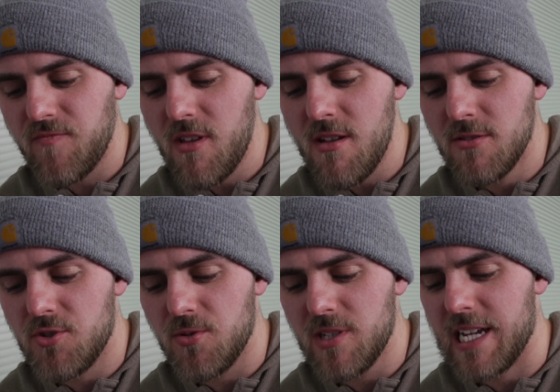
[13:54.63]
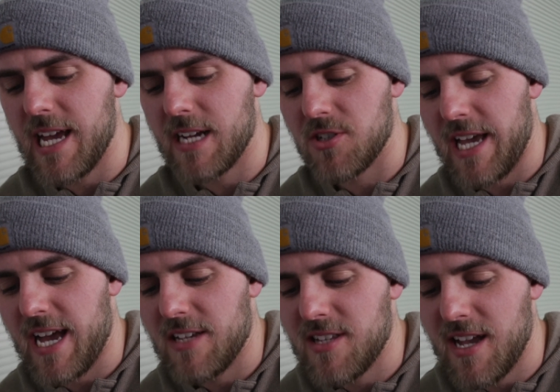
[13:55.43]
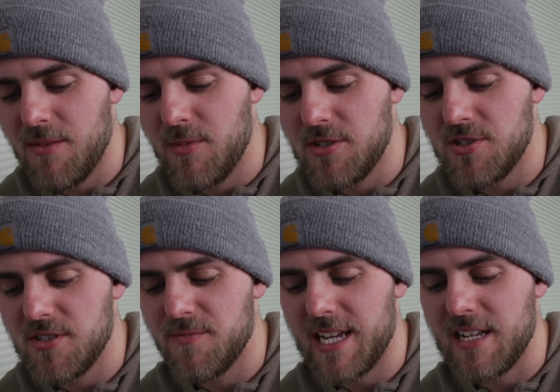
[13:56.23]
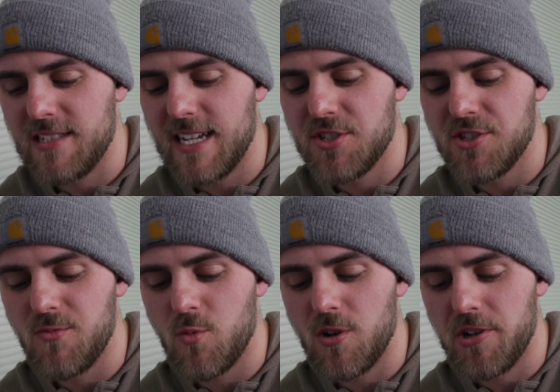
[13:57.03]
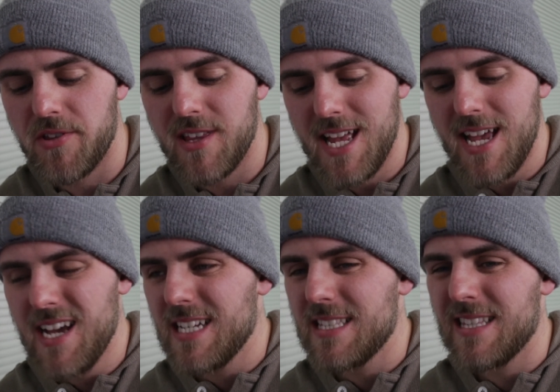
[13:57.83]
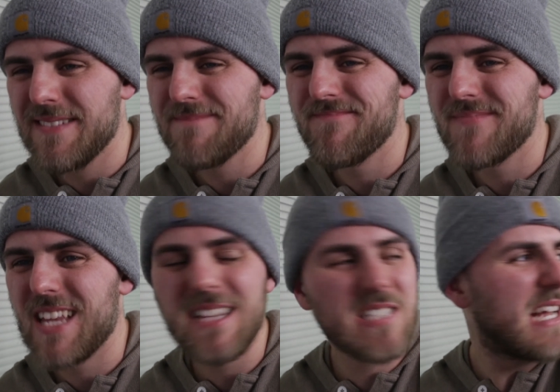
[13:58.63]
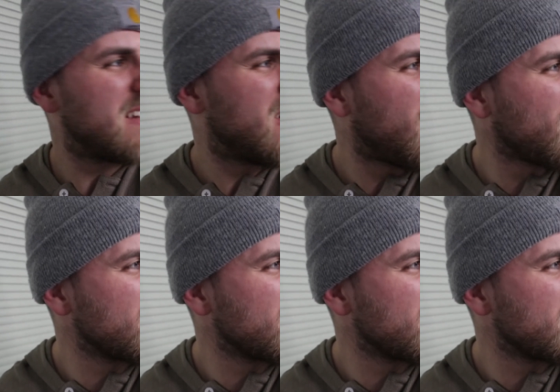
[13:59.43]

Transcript: Julian actually asked, how much is my collection worth? That's kind of hard